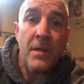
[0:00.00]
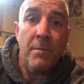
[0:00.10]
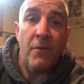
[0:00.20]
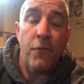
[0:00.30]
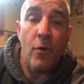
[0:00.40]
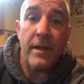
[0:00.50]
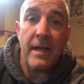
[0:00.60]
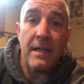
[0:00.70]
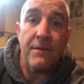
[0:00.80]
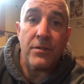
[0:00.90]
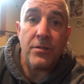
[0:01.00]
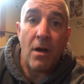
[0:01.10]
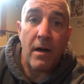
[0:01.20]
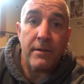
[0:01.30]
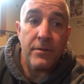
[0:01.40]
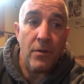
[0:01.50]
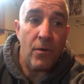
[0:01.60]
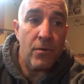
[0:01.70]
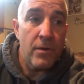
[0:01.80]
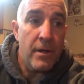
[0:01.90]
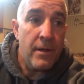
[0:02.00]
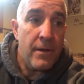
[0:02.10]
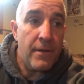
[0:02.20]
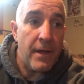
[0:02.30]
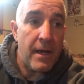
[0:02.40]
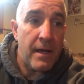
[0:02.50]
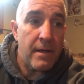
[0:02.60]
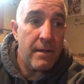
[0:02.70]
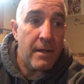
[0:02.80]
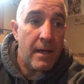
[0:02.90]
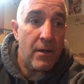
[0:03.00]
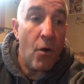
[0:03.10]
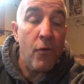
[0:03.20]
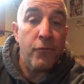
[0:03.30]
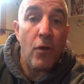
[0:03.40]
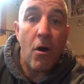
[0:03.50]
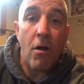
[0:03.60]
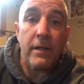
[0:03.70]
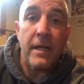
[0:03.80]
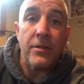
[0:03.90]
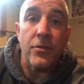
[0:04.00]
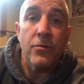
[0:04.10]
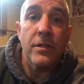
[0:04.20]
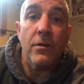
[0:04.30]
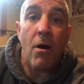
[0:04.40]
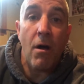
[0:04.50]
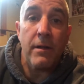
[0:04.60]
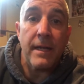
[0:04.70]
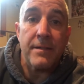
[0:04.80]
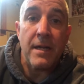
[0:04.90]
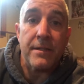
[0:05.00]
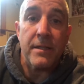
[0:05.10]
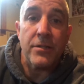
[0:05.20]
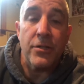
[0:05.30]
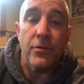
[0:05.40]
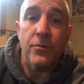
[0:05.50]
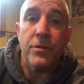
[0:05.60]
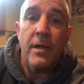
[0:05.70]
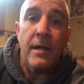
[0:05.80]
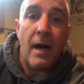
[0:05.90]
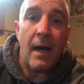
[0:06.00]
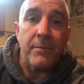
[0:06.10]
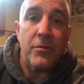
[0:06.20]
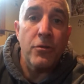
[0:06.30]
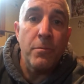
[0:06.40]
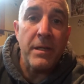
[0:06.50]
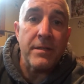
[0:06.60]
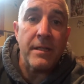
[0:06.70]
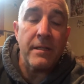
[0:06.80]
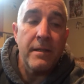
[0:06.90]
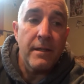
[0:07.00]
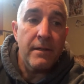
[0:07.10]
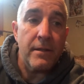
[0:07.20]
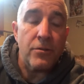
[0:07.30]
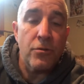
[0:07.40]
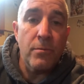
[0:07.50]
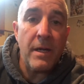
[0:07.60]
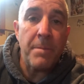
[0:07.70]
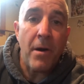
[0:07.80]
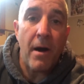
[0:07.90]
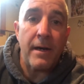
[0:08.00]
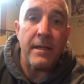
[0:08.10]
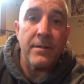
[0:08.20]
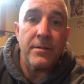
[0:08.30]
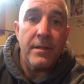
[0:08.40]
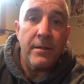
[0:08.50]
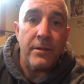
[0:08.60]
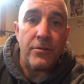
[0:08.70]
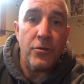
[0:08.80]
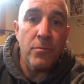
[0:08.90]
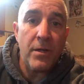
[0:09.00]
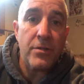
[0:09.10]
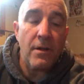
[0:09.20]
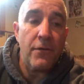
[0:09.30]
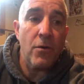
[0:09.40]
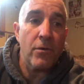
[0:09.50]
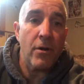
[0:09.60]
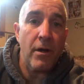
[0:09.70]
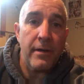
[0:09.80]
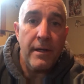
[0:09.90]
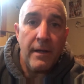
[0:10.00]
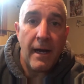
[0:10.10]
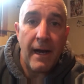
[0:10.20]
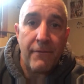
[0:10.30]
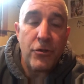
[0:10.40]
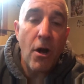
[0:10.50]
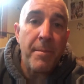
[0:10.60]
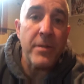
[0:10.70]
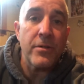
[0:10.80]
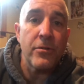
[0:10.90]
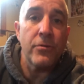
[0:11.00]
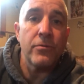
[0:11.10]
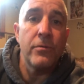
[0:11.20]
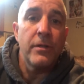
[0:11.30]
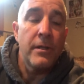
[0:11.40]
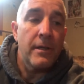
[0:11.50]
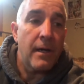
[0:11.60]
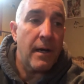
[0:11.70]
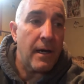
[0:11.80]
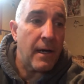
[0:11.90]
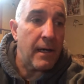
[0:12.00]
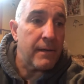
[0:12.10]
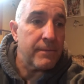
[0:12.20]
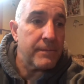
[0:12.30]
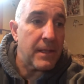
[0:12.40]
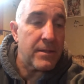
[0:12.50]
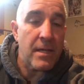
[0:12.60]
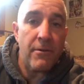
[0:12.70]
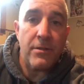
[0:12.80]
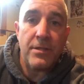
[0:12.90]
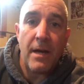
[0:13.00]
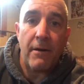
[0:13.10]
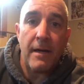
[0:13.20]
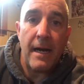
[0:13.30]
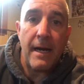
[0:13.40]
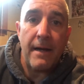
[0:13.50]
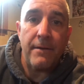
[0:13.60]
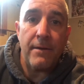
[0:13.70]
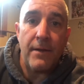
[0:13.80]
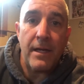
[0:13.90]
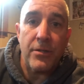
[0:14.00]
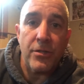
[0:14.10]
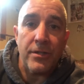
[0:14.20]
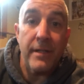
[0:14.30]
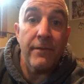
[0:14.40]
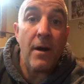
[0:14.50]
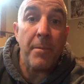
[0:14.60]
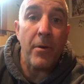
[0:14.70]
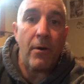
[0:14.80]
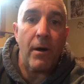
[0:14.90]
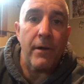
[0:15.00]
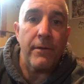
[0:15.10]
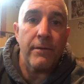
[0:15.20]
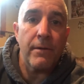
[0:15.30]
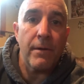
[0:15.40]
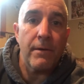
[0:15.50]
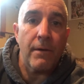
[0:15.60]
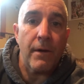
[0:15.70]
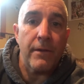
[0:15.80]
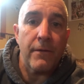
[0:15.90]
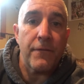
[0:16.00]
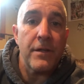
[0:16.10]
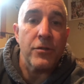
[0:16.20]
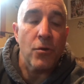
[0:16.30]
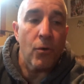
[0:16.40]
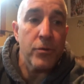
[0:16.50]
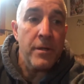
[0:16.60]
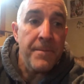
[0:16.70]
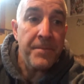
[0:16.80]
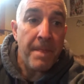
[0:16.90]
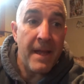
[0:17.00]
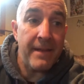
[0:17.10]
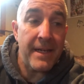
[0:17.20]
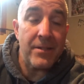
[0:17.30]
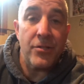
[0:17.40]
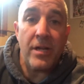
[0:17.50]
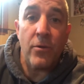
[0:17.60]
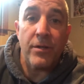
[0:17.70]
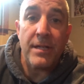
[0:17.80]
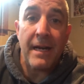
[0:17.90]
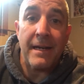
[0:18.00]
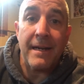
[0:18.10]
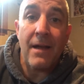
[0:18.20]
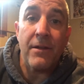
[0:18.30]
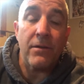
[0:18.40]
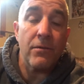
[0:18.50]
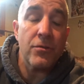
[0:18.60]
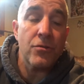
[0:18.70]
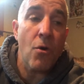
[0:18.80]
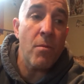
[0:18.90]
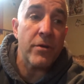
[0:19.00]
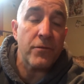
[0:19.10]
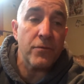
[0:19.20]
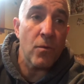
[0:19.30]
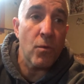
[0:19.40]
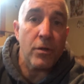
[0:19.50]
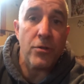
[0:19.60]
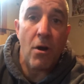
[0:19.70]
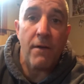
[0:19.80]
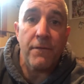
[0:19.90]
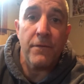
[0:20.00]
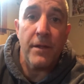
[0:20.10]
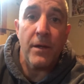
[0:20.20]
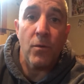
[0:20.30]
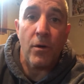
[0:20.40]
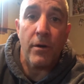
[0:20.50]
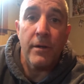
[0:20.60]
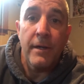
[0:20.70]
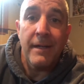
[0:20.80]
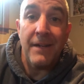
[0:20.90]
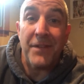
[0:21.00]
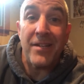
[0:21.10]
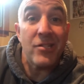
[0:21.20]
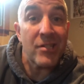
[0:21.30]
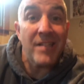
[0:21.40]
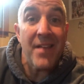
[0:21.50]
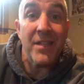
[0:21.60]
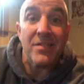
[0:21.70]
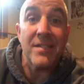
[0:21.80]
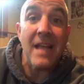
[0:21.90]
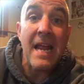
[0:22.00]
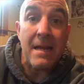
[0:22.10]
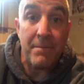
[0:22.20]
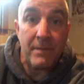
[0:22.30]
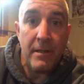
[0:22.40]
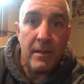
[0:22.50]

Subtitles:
before they even start. So they go through the holidays using the holidays as an excuse. I'm too busy, there's too many parties, there's too much stuff going on, I have shopping to do, et cetera, and they just give up on their fitness goals. And they get to January 2nd, and now they're so much worse off than they were if they had just stayed the same.